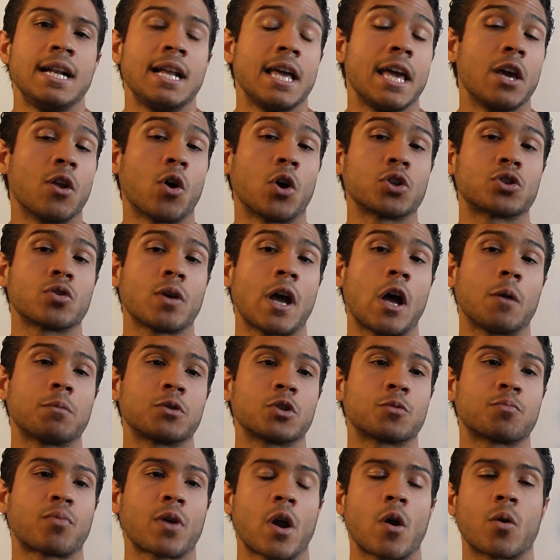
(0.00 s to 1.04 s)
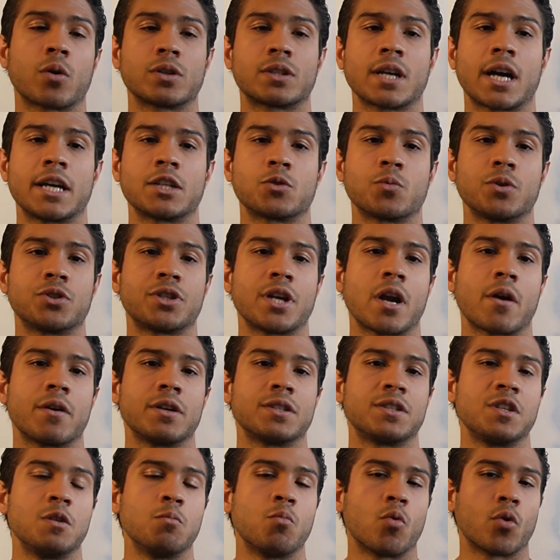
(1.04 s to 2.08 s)
It also helps us prioritize which
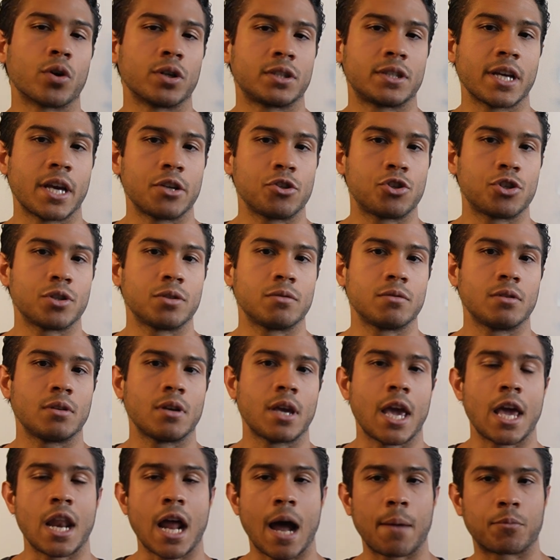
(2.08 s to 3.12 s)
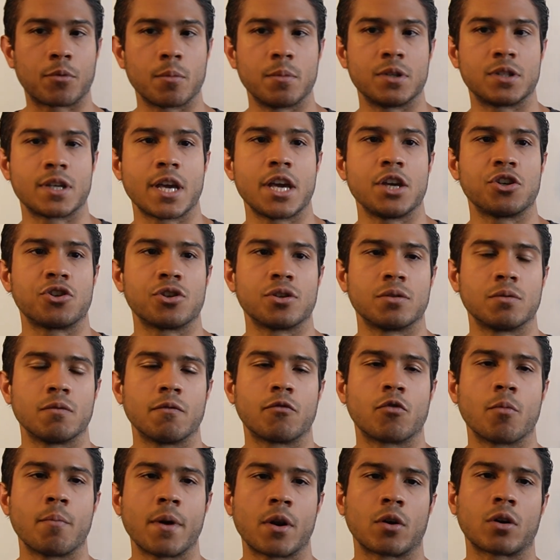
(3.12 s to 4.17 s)
areas need more attention and optimization
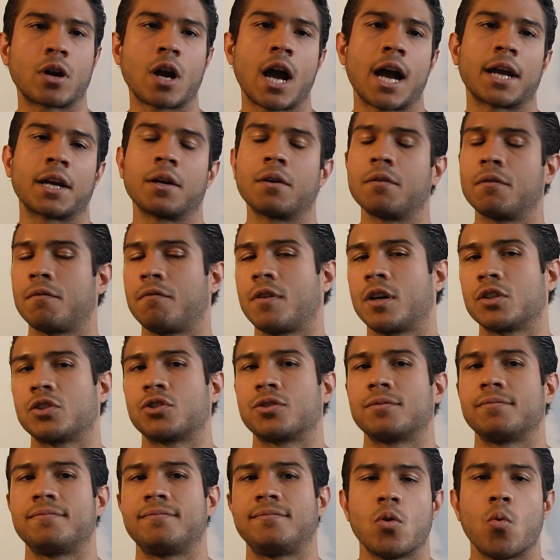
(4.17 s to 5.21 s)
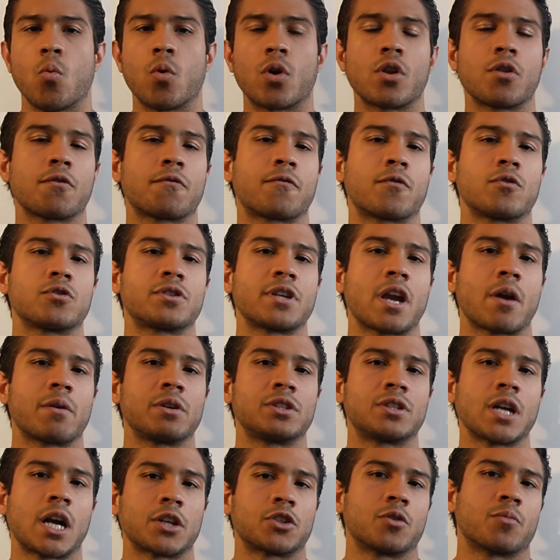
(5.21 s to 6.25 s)
for better cognitive function. One of the first
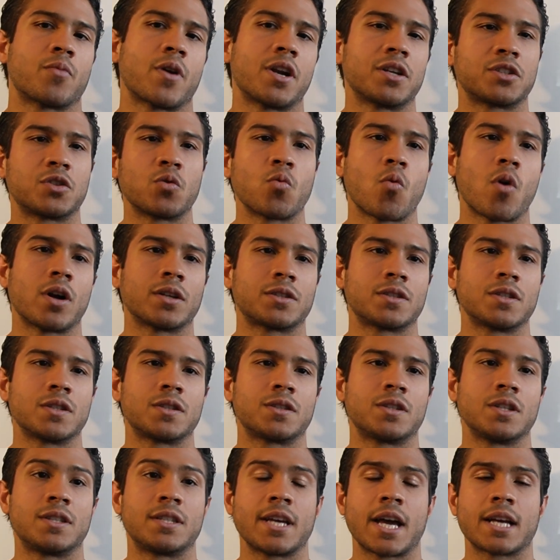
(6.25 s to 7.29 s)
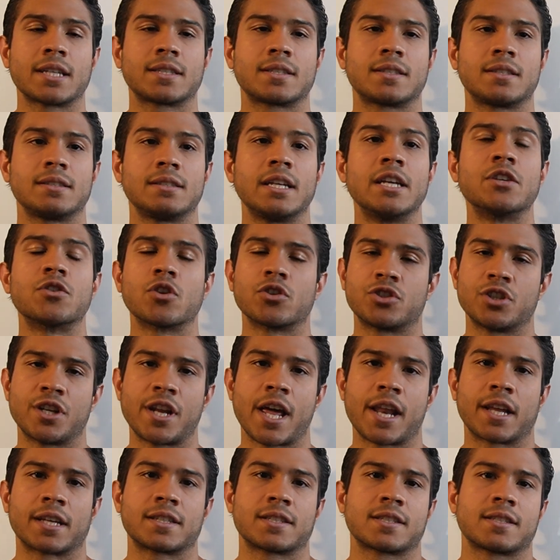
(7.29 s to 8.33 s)
areas Dr. Bredesen wants us to test is our
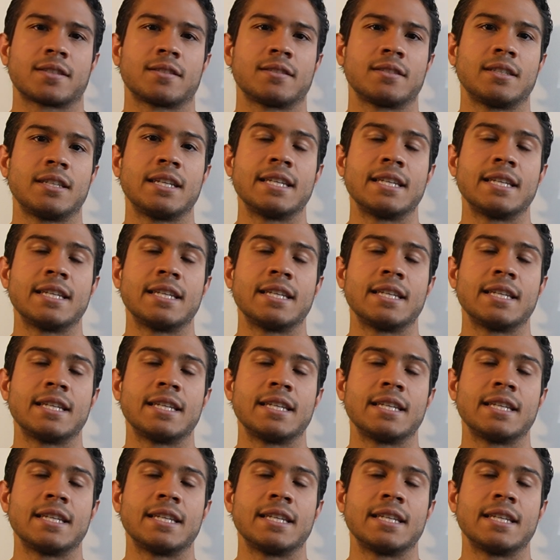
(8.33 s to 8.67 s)
genetics.